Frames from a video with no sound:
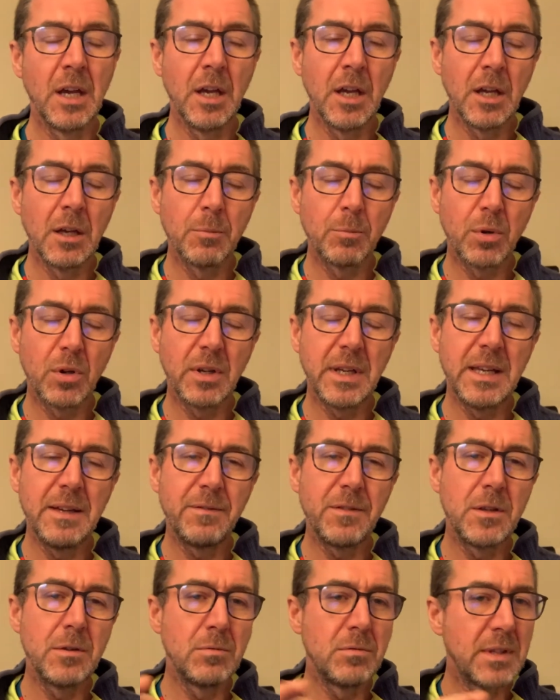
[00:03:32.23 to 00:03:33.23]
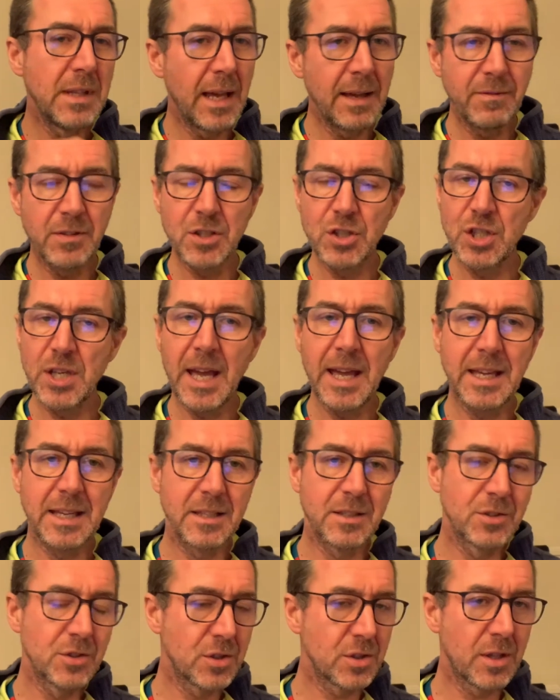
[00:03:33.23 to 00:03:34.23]
But if you never
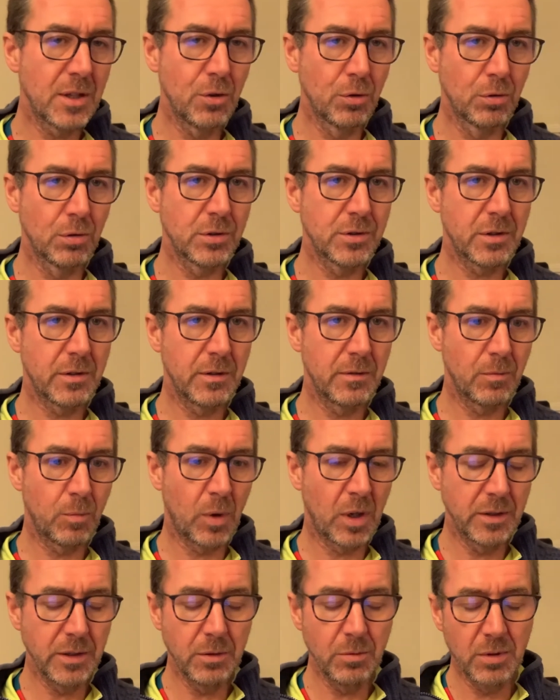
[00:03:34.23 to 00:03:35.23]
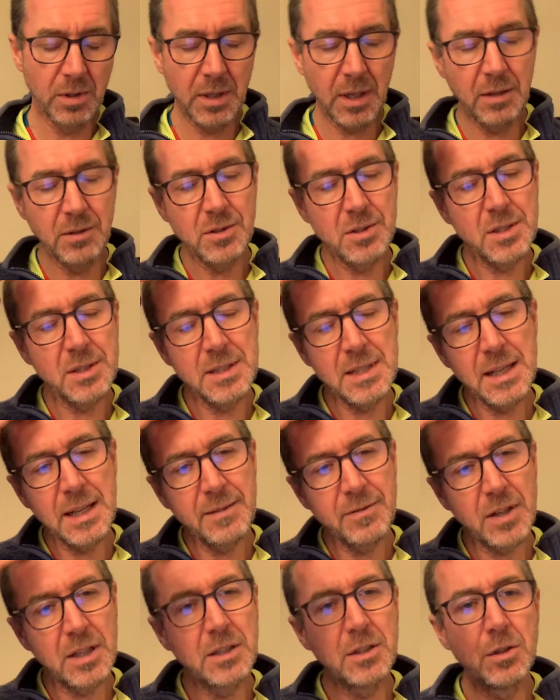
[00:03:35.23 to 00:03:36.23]
change the order of what you were going to
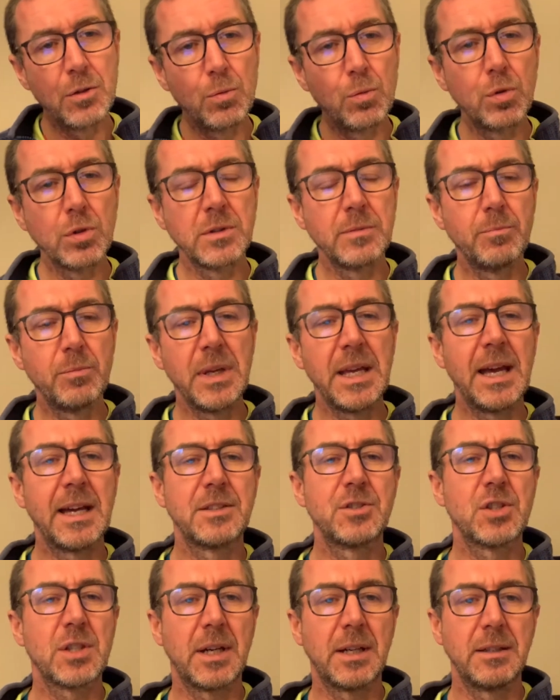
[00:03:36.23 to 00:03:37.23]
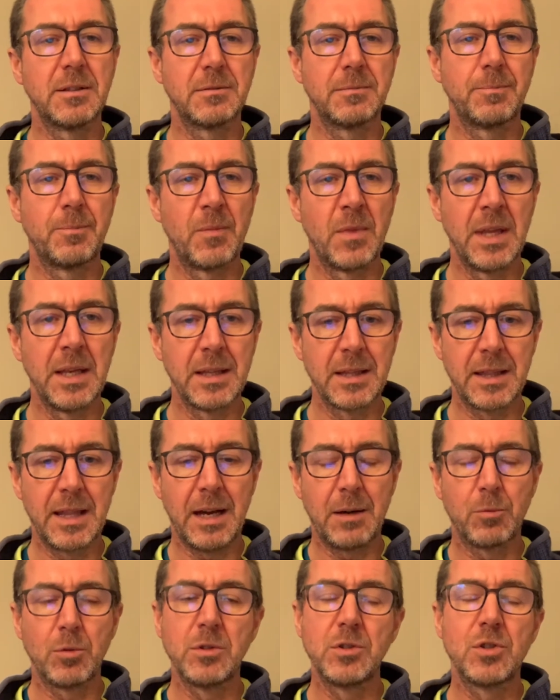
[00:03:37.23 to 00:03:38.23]
deliver, you wouldn't be Agile.
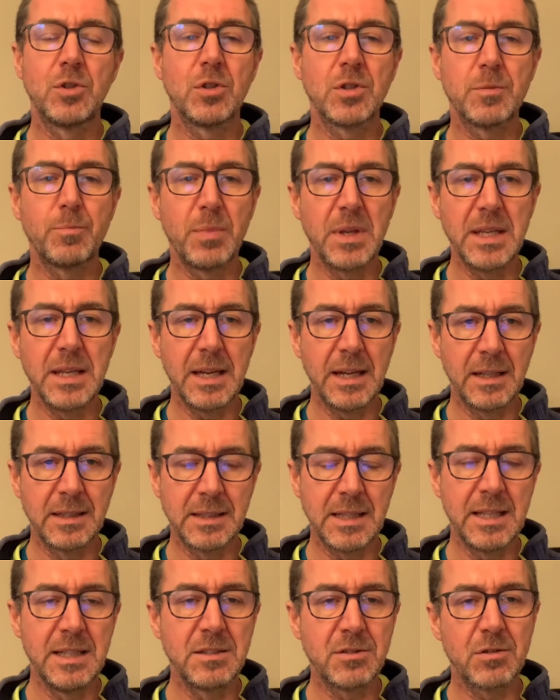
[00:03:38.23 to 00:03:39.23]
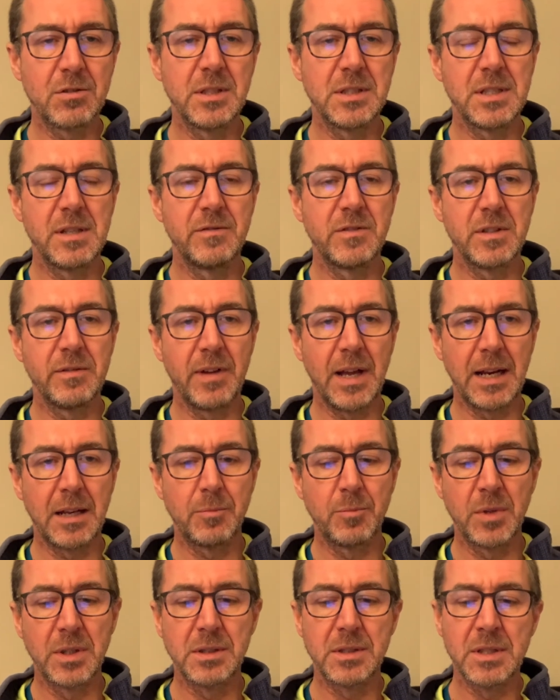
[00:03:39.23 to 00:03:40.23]
That would just be an iterative
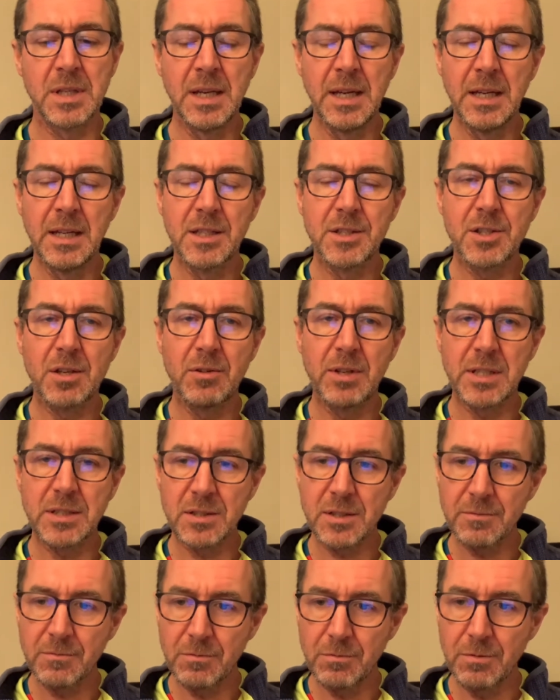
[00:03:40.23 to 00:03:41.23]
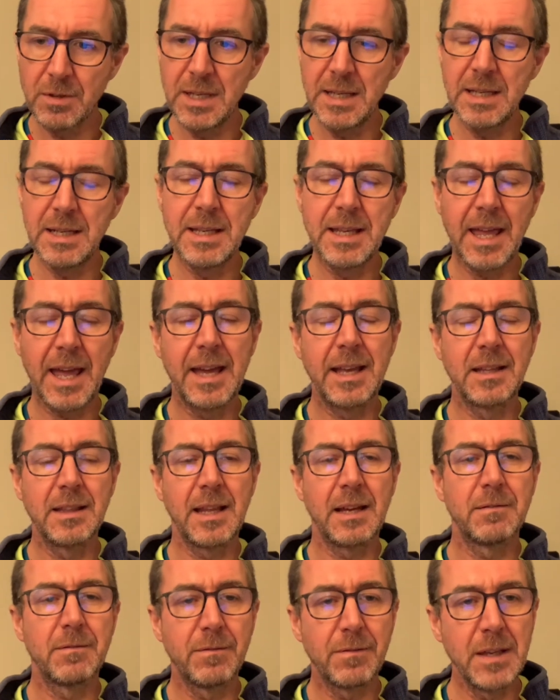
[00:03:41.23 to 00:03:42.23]
development. So it's really getting
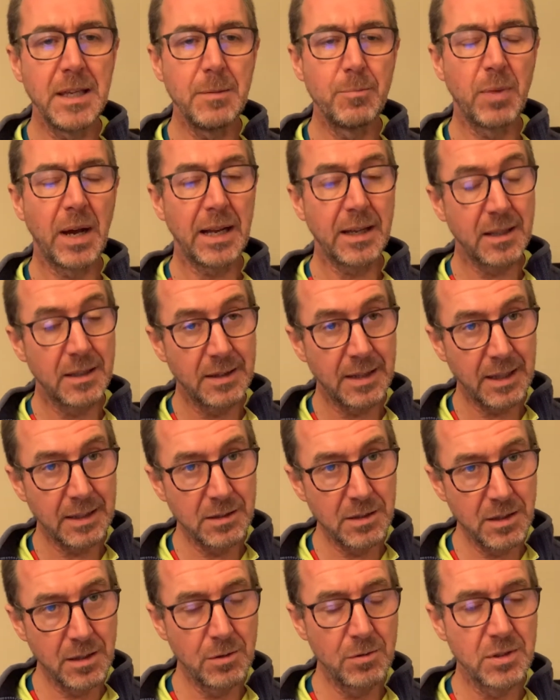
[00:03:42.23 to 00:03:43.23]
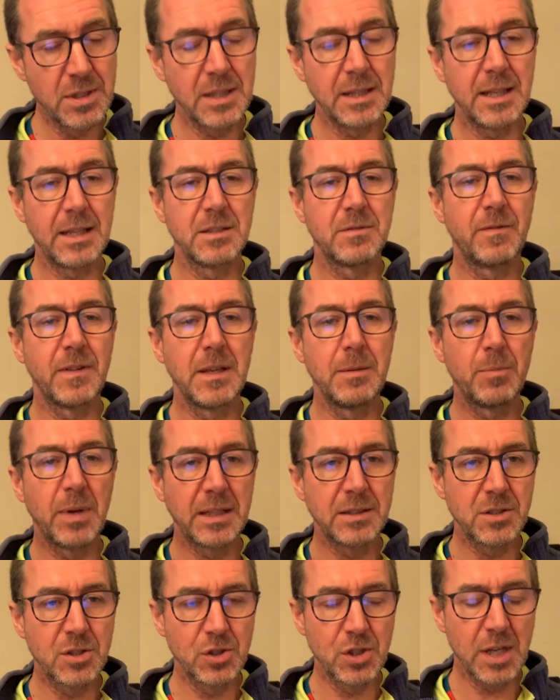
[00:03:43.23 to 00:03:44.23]
that feedback and then using that
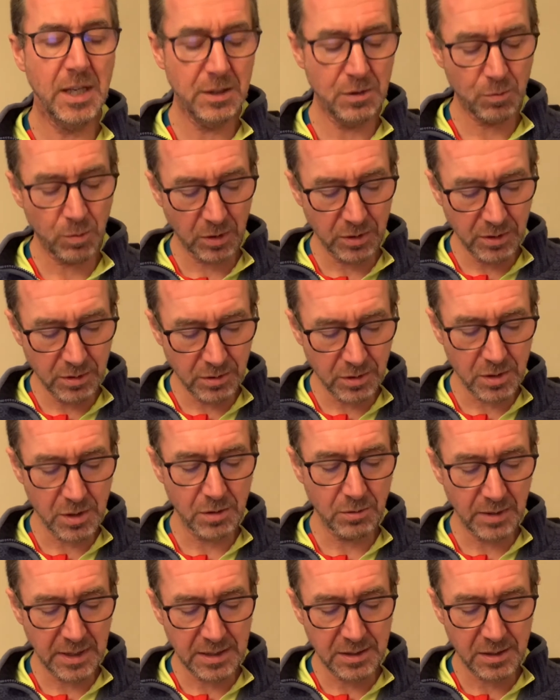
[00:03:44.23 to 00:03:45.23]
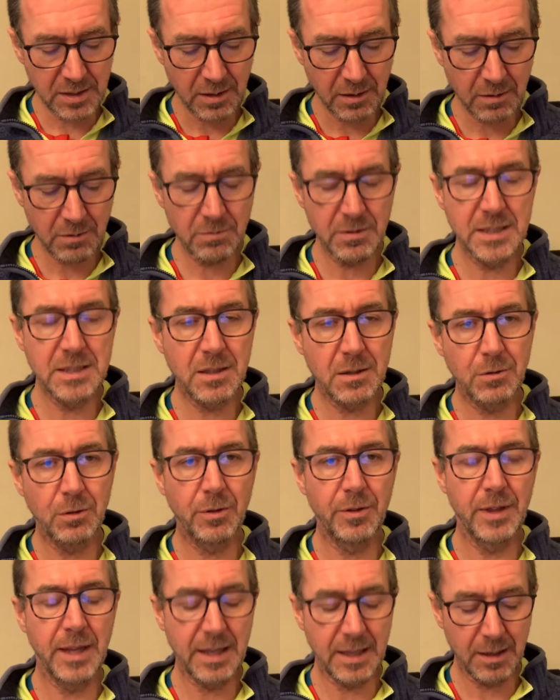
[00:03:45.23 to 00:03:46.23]
feedback to change what you do is the
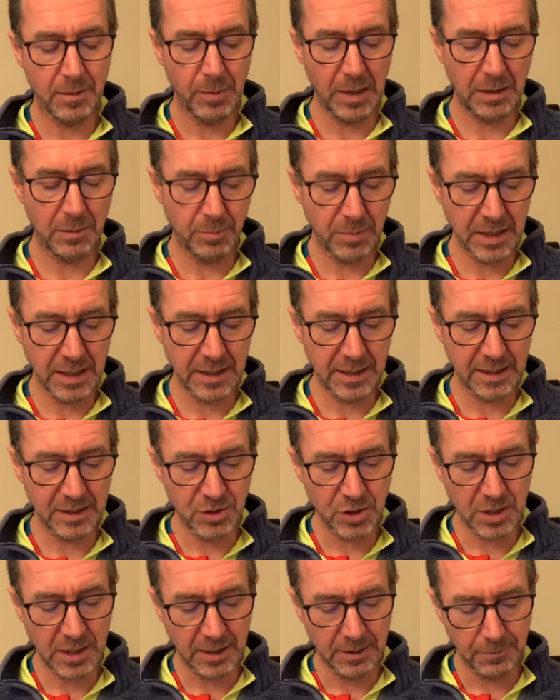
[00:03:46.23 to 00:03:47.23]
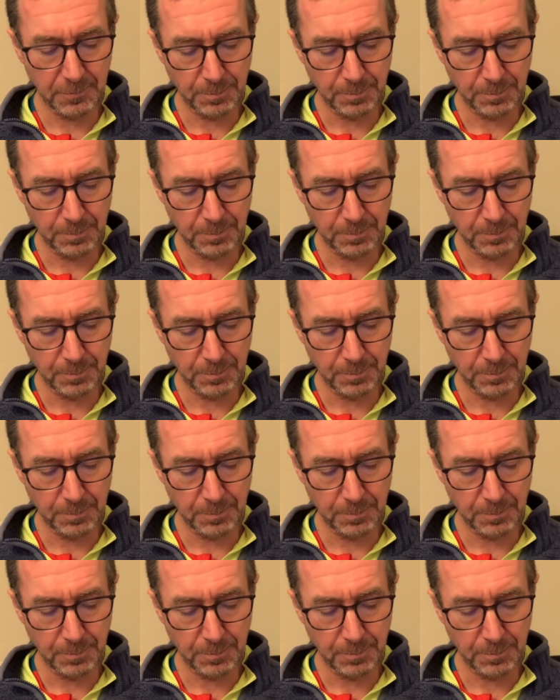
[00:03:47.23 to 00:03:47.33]
critical thing about being Agile.